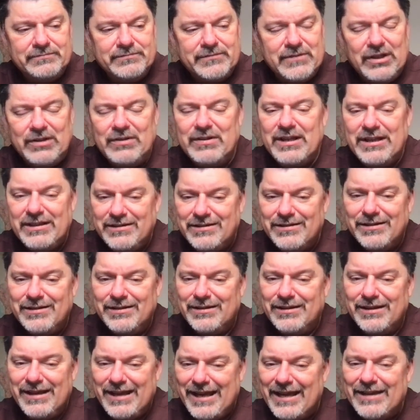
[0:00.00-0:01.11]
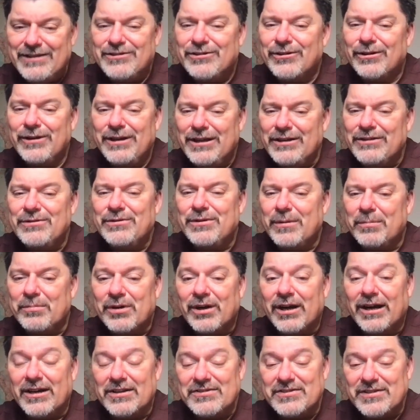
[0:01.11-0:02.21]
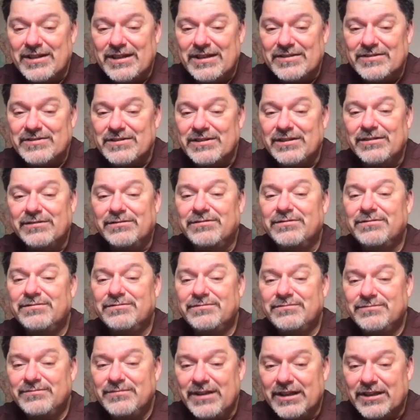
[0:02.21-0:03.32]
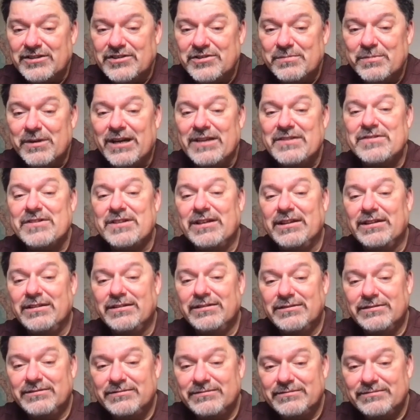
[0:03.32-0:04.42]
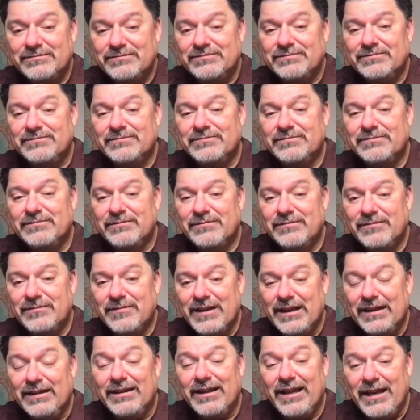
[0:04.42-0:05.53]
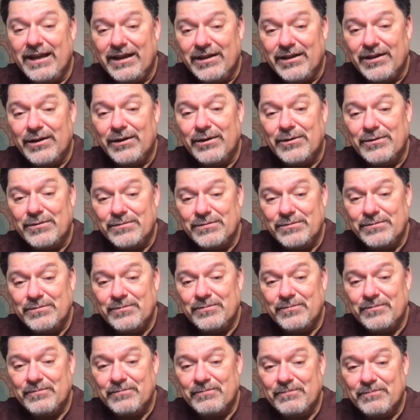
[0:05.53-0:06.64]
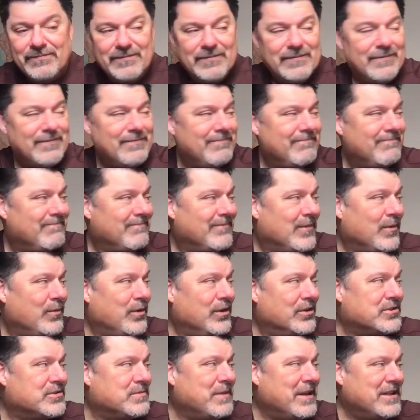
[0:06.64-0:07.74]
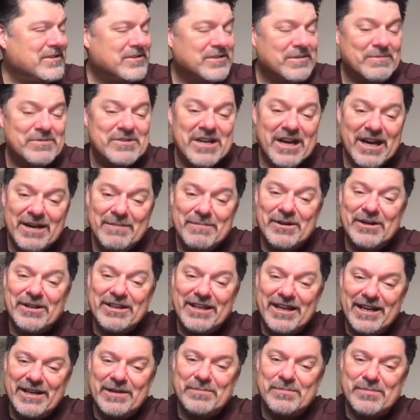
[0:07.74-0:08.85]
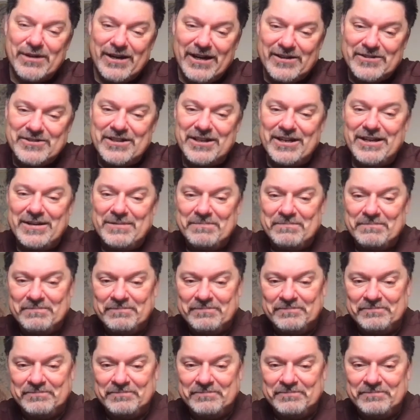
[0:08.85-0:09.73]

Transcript: You need to enter into a process of expressing and letting go. We'll spend some time on that at prayer time.